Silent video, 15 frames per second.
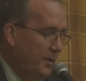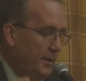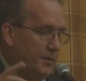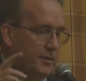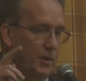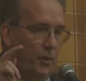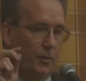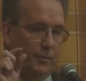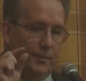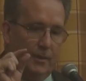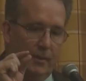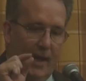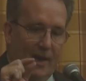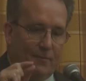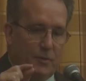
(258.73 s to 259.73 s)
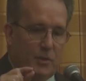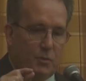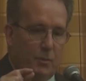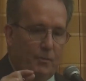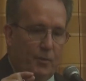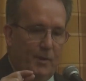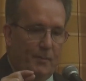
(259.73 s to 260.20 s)
So their averages
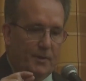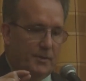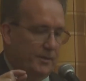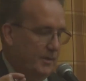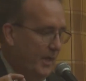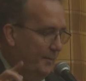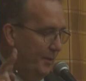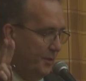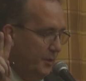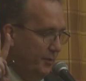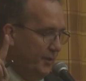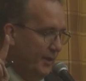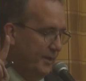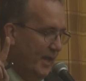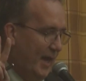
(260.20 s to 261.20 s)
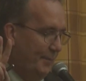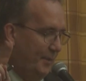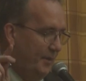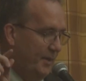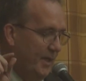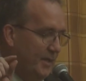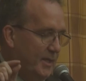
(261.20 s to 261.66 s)
were pretty much the same, but 2 things
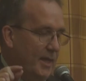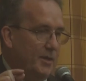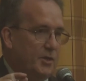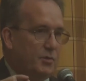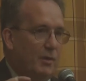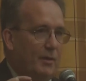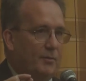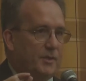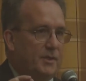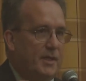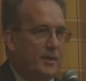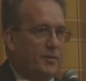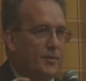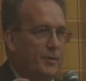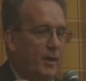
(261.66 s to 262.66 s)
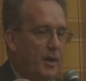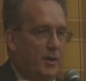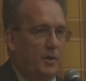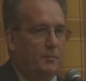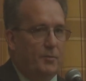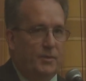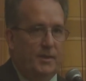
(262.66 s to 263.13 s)
happened. The attendance rate was near
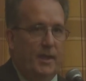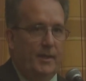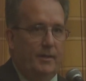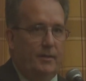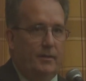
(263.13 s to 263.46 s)
100%.